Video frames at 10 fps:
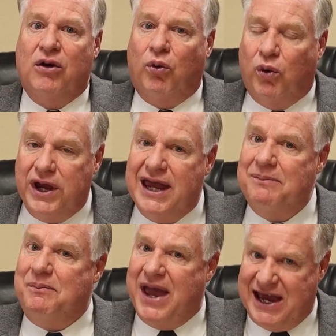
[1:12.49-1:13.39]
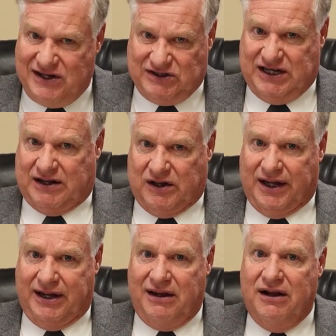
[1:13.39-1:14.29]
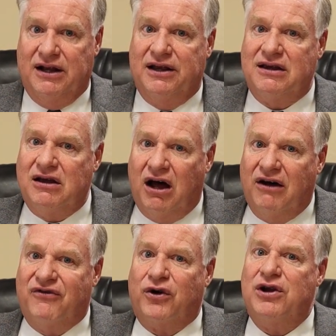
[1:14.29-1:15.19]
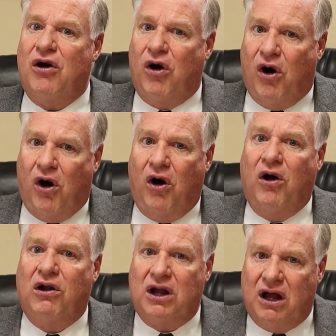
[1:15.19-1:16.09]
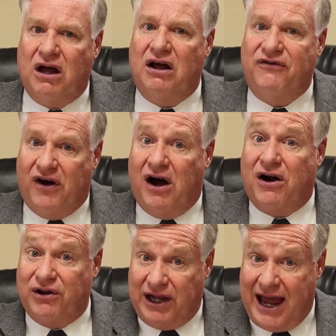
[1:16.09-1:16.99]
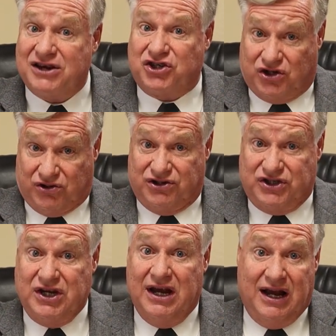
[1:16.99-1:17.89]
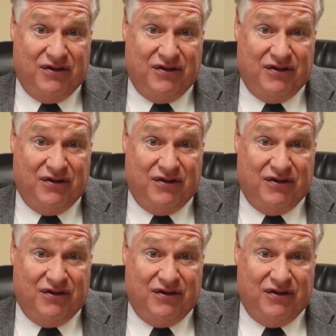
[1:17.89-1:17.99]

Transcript: We basically covered all of our lectures